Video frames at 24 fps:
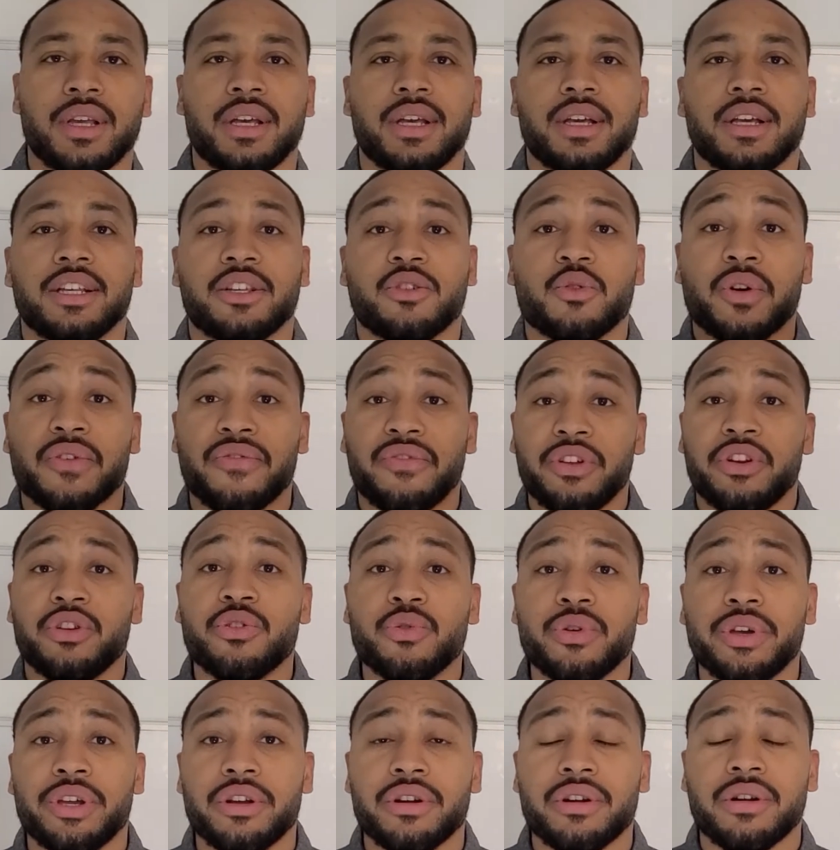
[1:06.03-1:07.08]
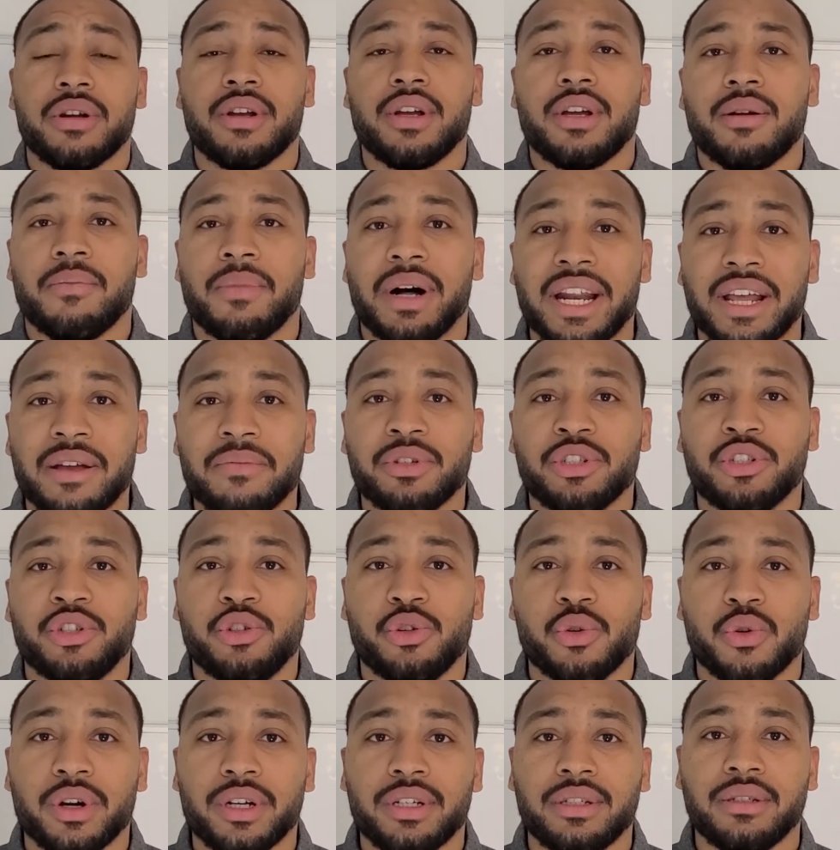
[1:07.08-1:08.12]
So if you're new here, my name is
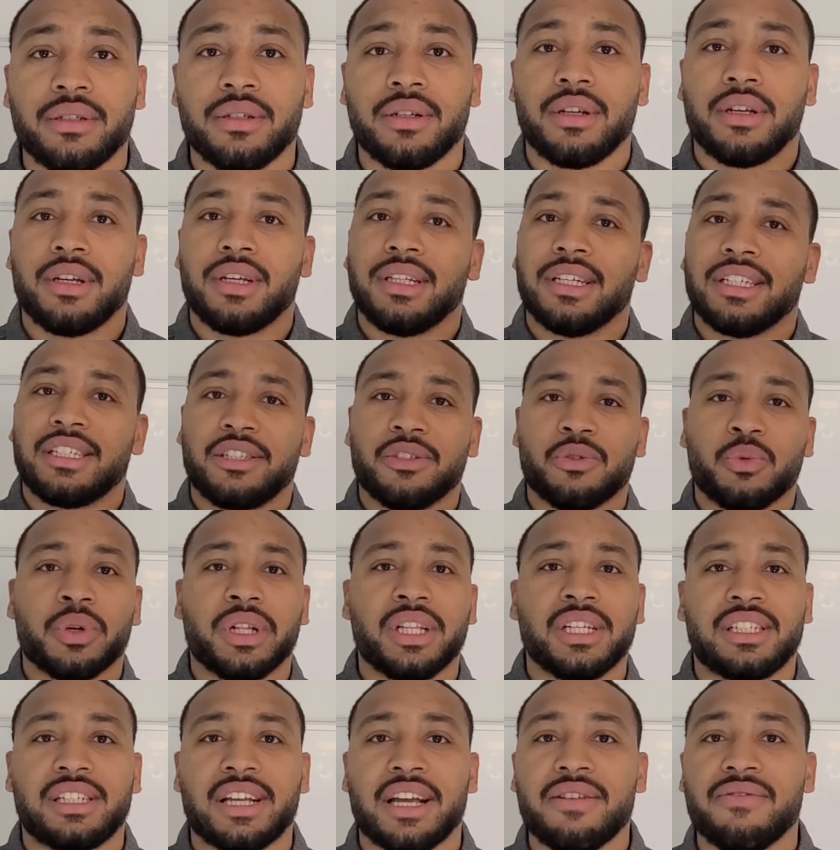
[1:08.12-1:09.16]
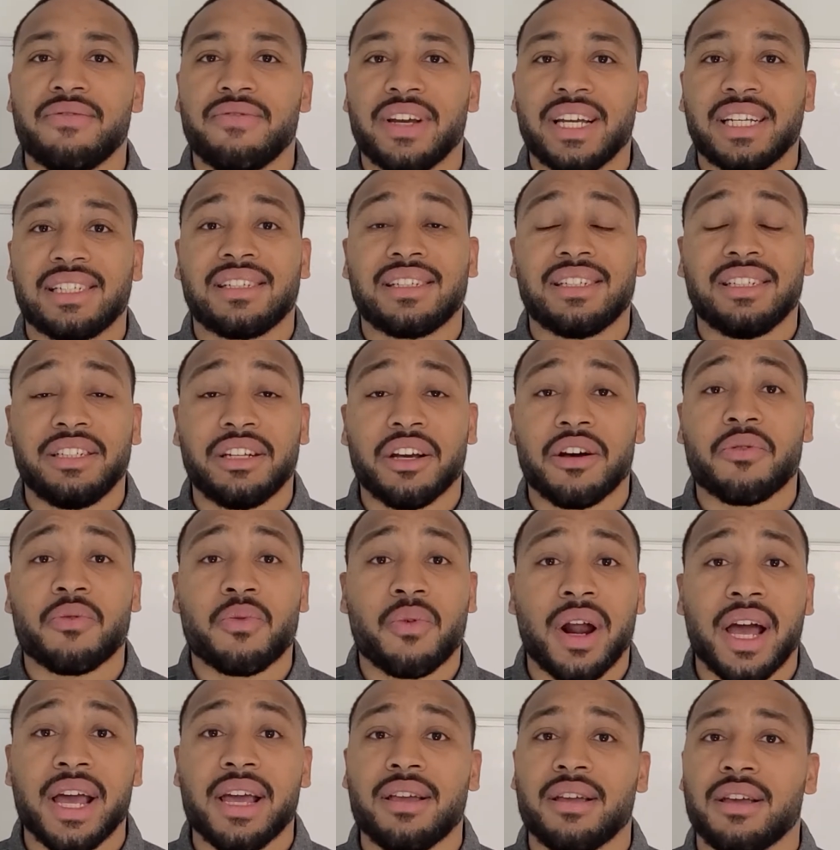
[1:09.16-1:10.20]
Jordan. This is Real Estate Investing Done
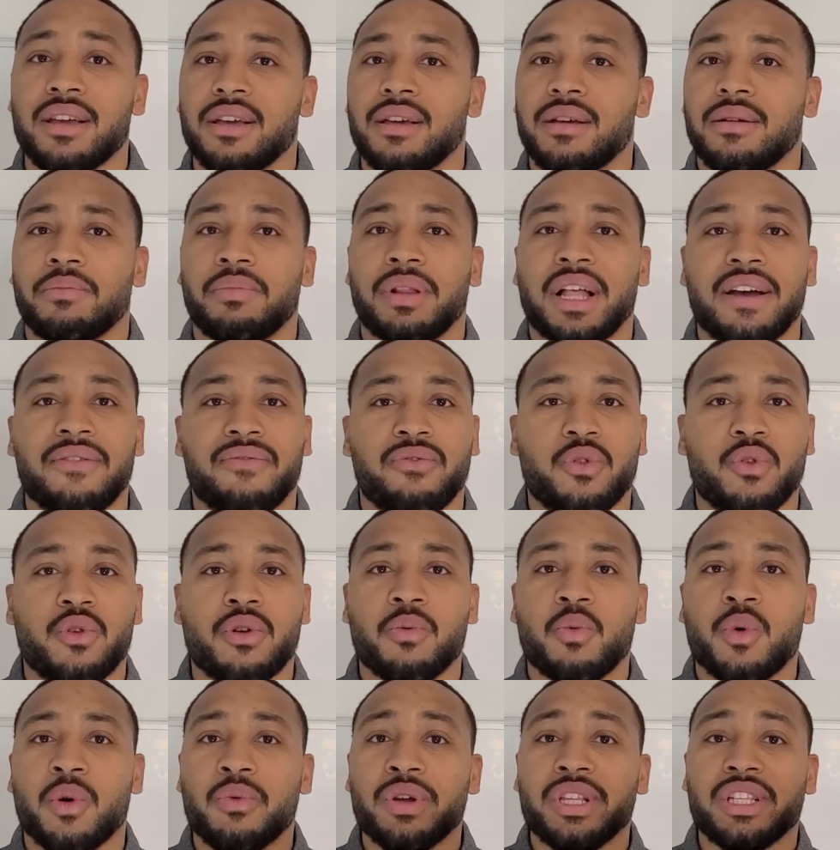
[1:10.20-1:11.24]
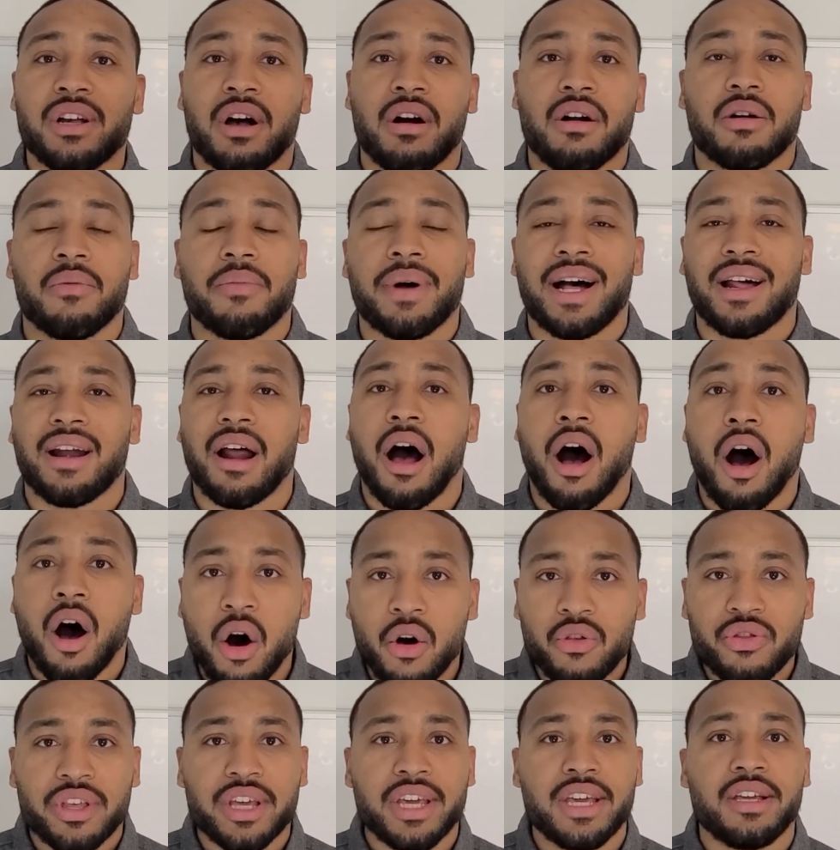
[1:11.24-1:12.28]
Right platform where we talk about
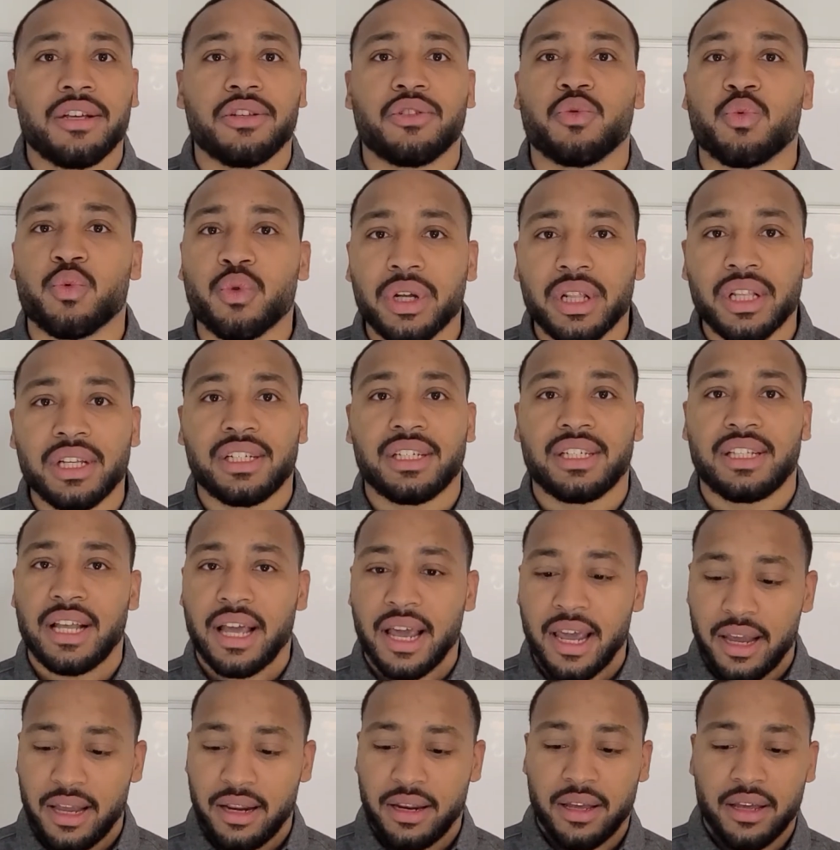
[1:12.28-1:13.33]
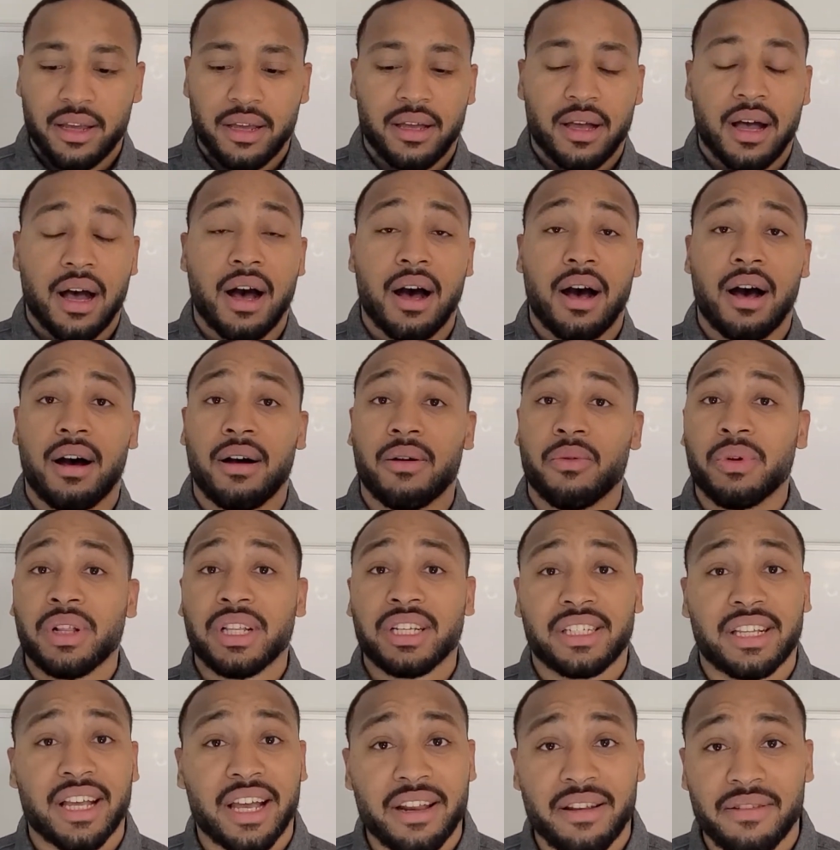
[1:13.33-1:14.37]
all things real estate
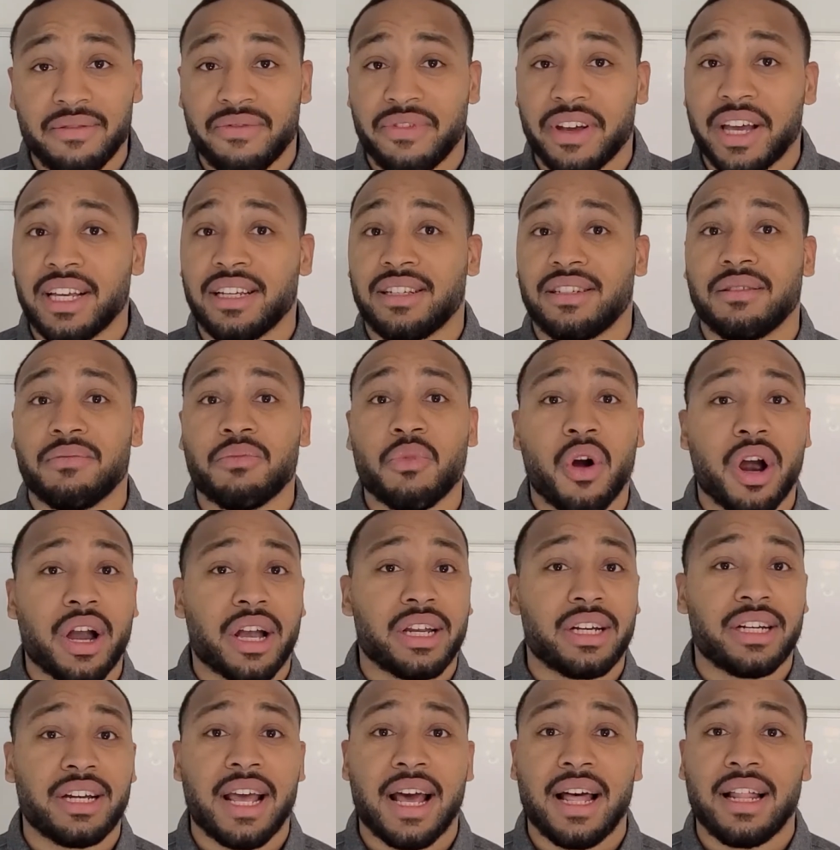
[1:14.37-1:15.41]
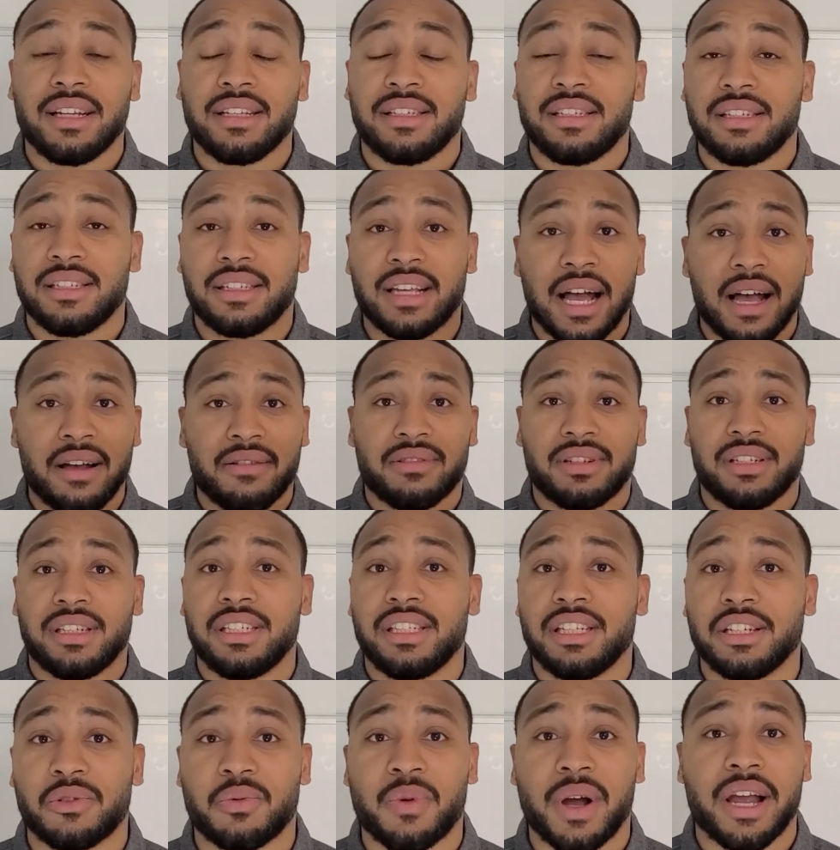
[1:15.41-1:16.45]
investing, market analysis. Obviously,
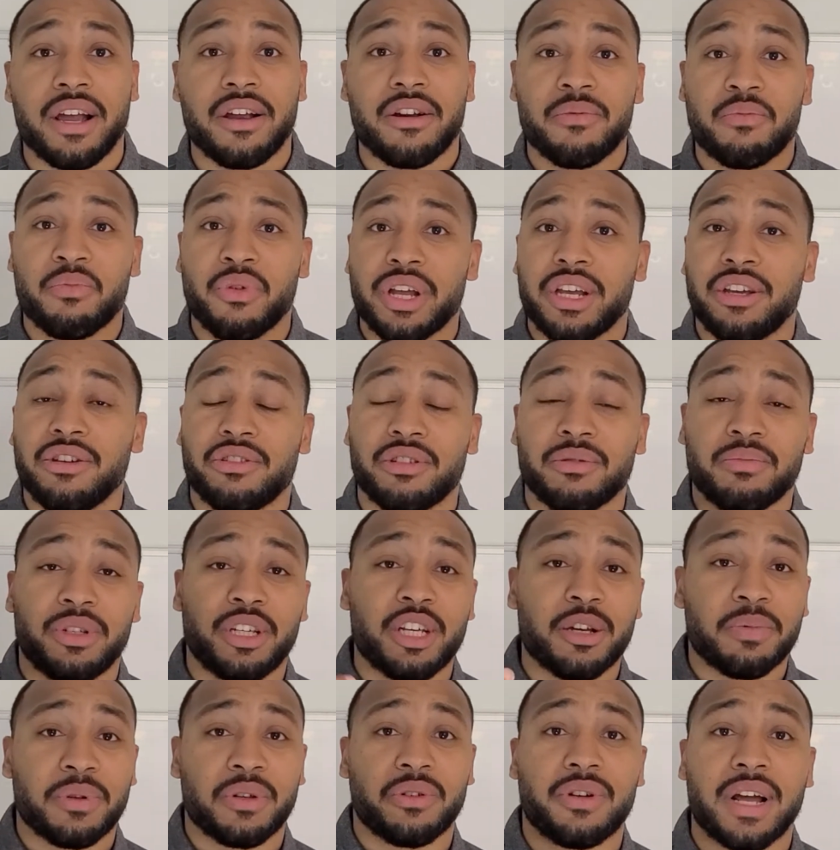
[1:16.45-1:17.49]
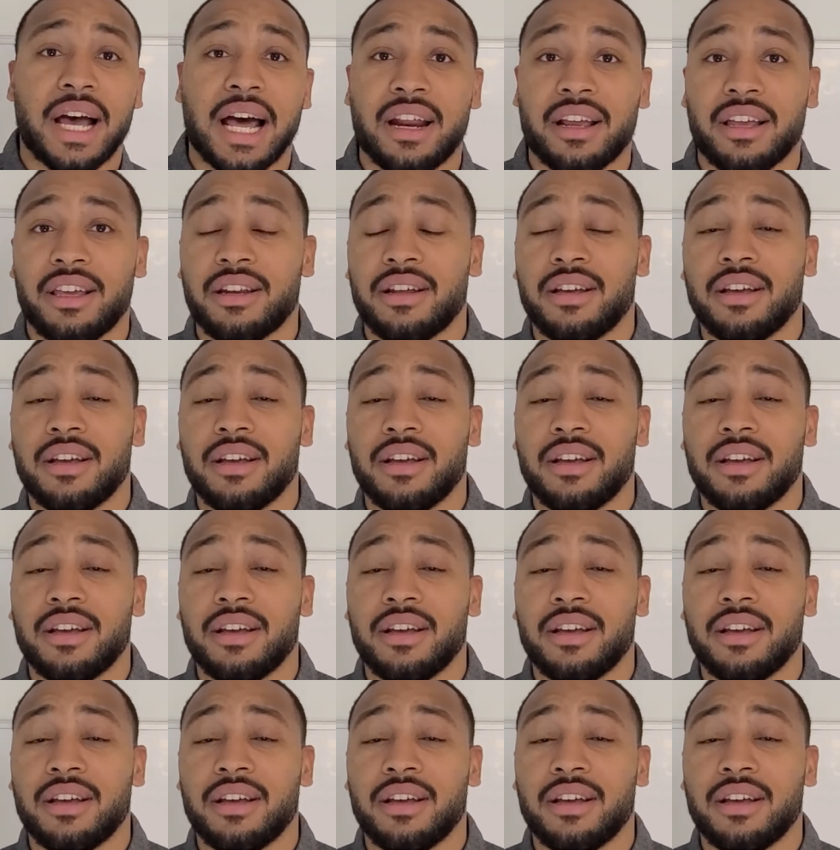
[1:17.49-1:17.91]
this right here brings you some tips on how to get